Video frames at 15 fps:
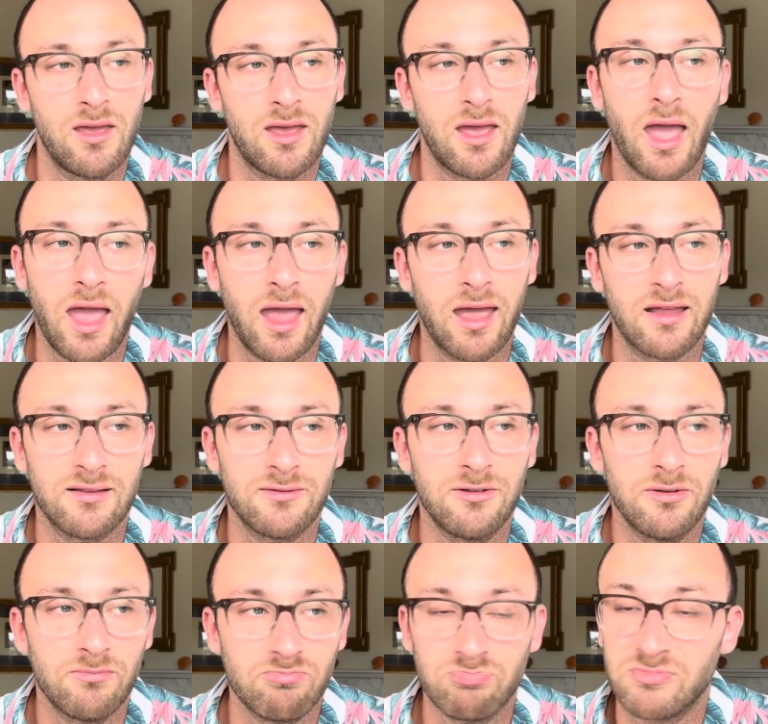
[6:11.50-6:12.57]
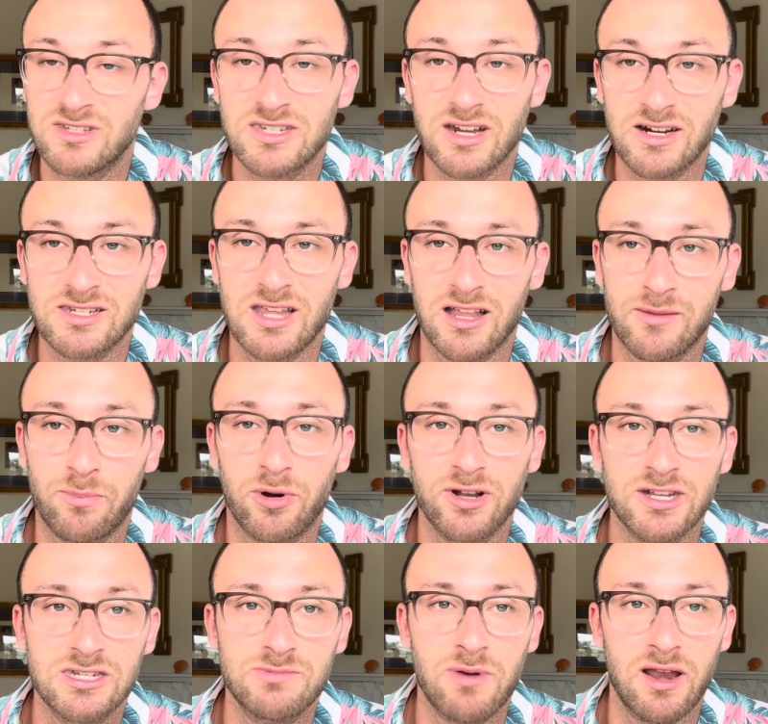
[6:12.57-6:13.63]
and it sucks not to
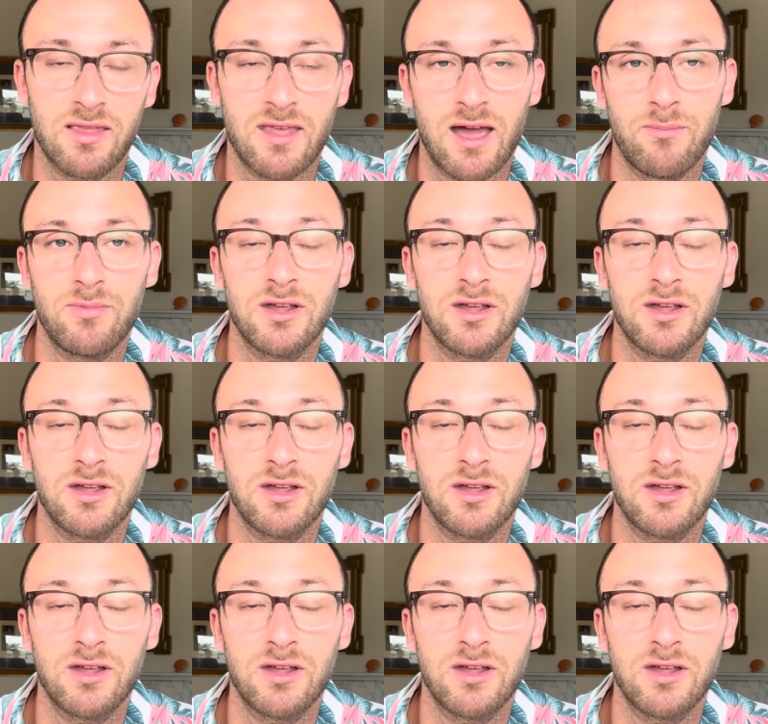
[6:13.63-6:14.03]
participate in that,